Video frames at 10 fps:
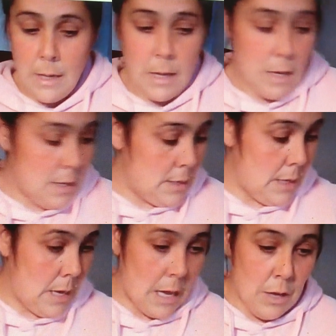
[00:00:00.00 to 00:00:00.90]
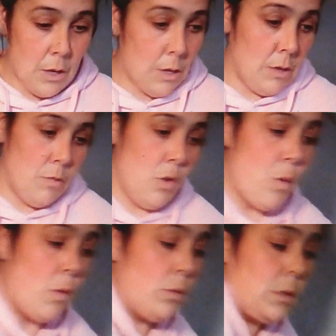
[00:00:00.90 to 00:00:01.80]
and you
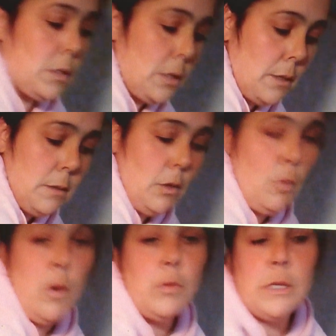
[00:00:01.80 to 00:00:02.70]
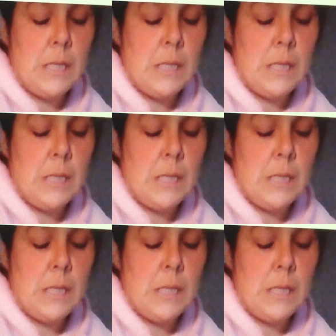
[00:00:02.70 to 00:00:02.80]
won't see them.